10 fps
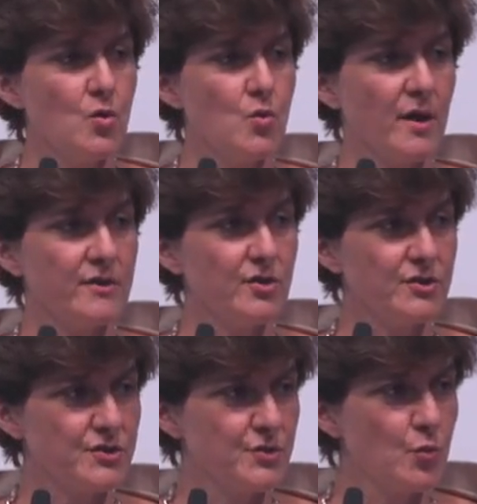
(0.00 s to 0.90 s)
who are
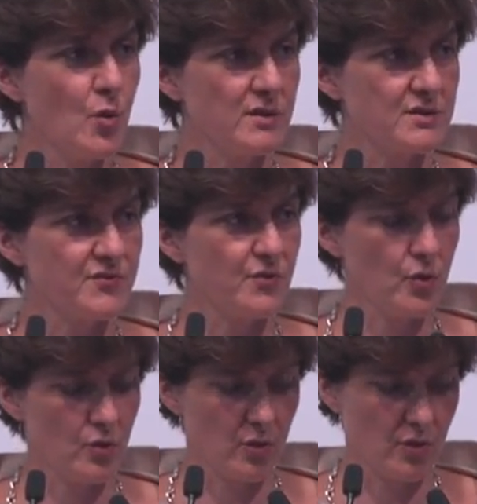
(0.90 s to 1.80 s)
not the ones
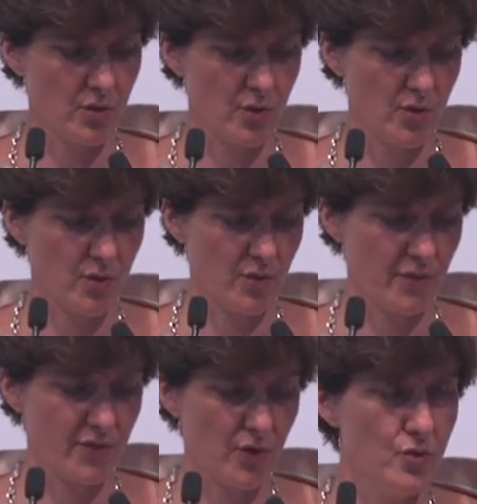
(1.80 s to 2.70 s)

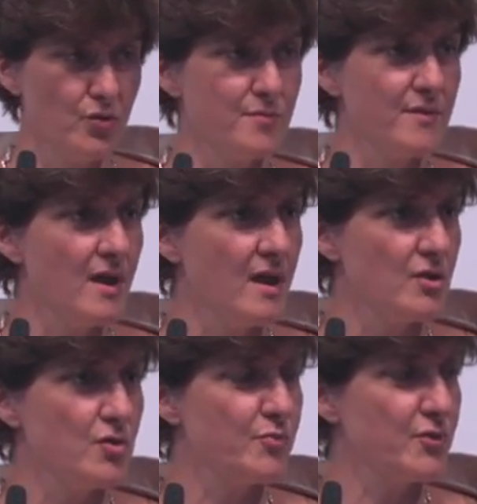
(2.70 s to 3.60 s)
for whom
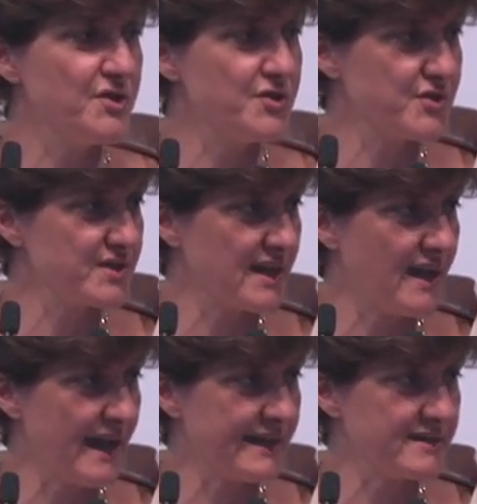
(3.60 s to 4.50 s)
the politicians
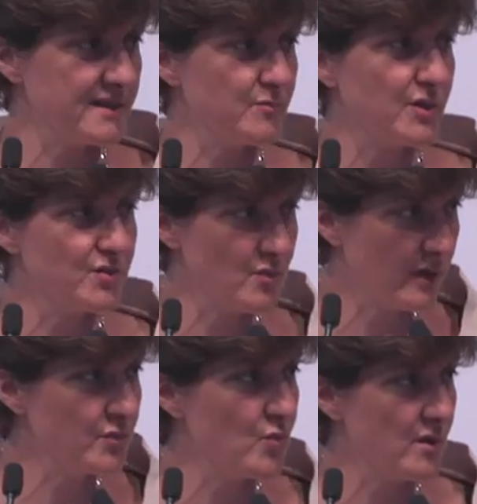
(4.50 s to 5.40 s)
are acting, but who
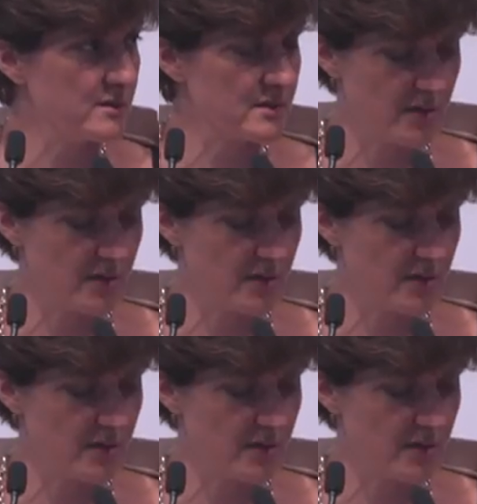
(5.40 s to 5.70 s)
are the ones